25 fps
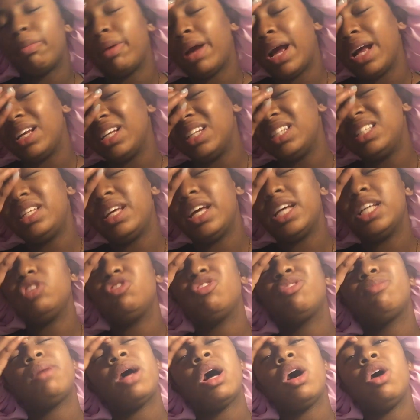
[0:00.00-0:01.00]
practice
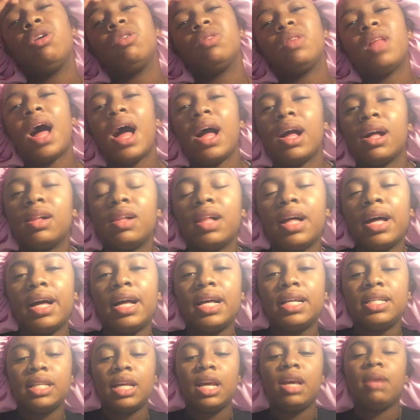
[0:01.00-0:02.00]
test for my online class